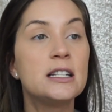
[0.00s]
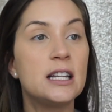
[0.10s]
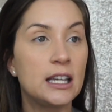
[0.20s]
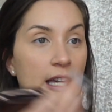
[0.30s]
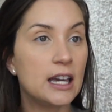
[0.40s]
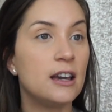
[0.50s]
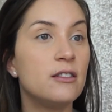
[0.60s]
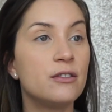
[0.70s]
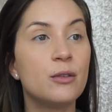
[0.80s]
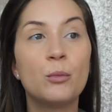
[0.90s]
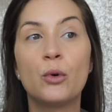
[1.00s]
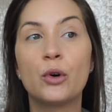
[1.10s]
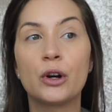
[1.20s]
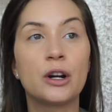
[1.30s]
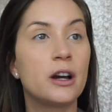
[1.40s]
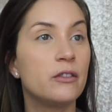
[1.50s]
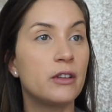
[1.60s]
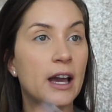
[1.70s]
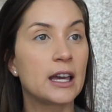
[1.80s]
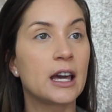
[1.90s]
to give more of
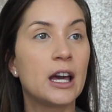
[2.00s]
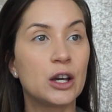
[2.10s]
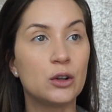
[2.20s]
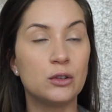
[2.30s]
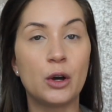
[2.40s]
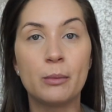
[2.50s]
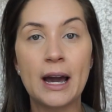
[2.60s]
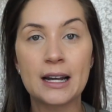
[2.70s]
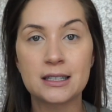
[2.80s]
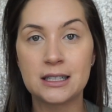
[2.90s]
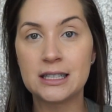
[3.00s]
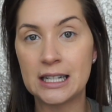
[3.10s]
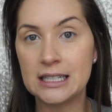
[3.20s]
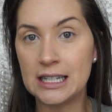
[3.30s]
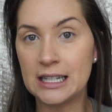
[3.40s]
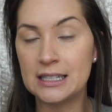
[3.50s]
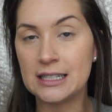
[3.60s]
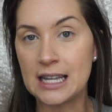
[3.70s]
like a glow back since I did